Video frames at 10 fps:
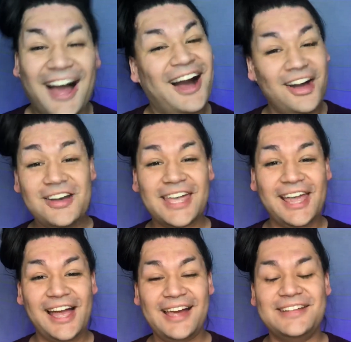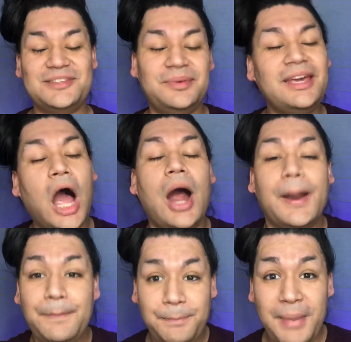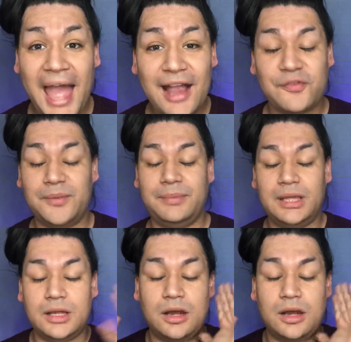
Okay, guys, we are back from getting.